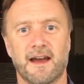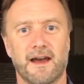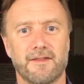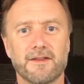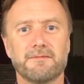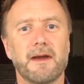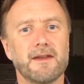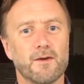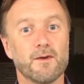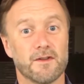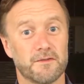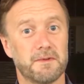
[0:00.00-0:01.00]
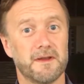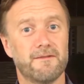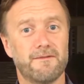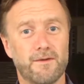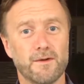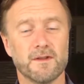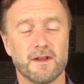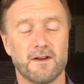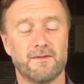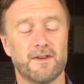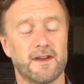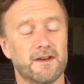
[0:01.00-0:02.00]
And this main hall has been full
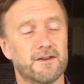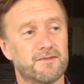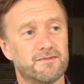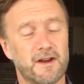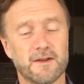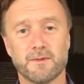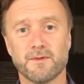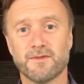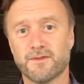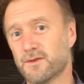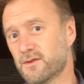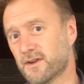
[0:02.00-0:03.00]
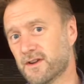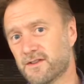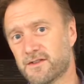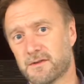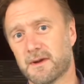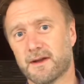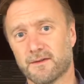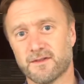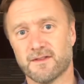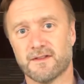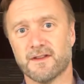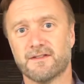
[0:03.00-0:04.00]
of incredible stories throughout
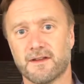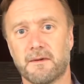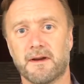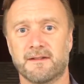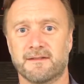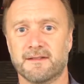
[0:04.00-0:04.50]
this summer.